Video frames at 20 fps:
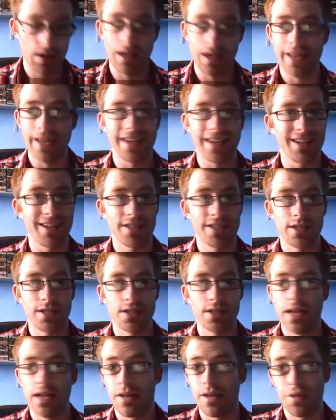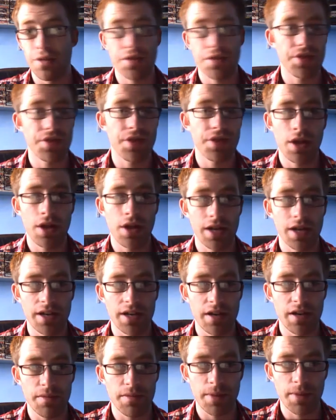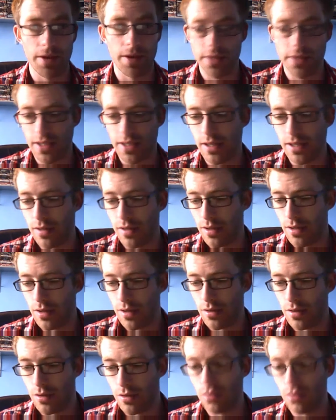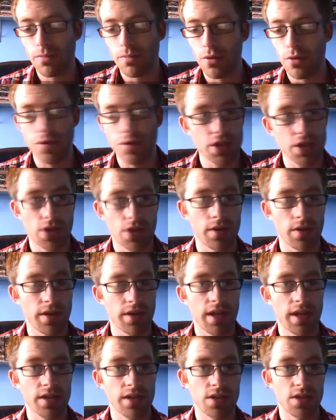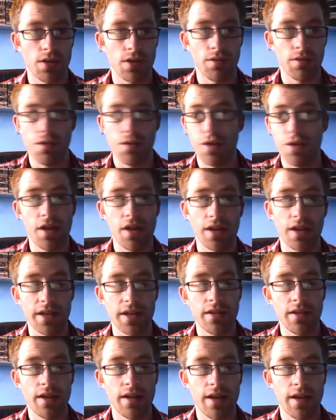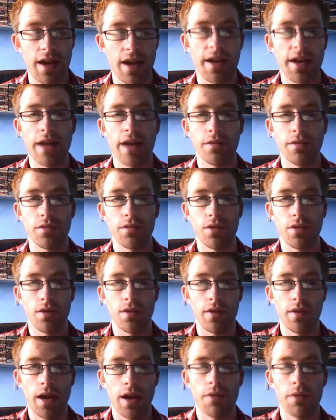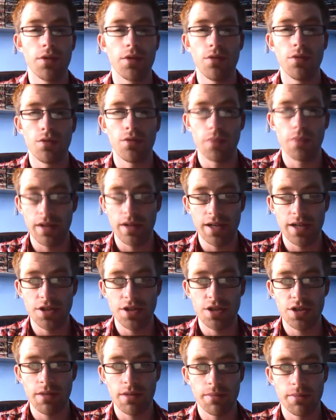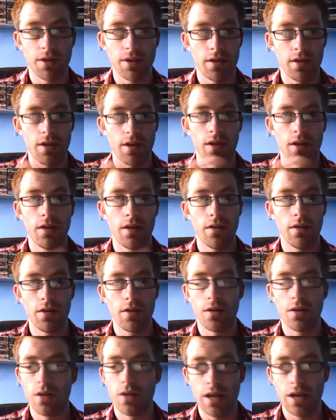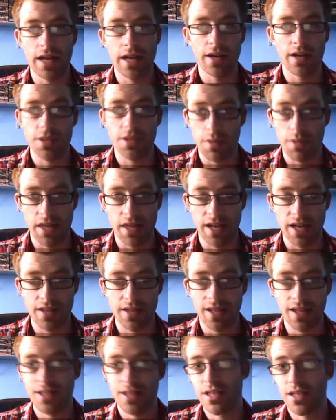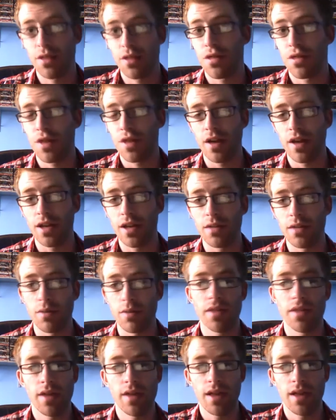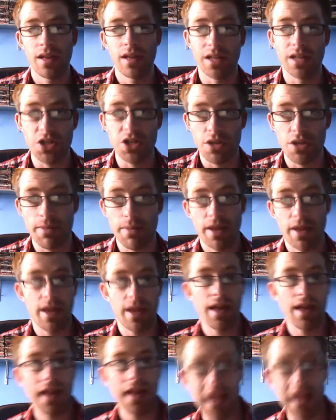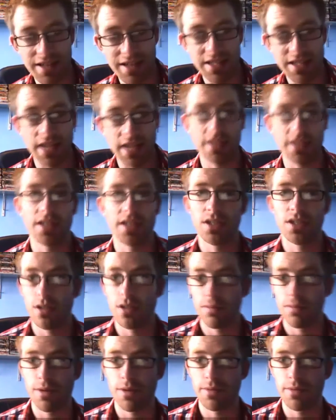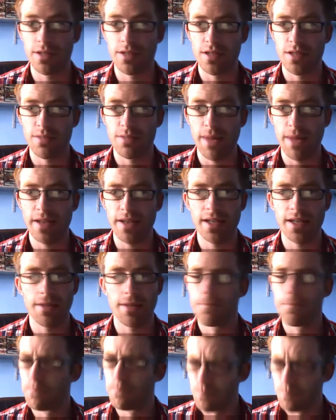Legolas, and Thalin in a party. You put the Song of Kings on Thalin, and now you've got Aragorn with leadership, Legolas with tactics, and Thalin with leadership and tactics for the purposes of spending.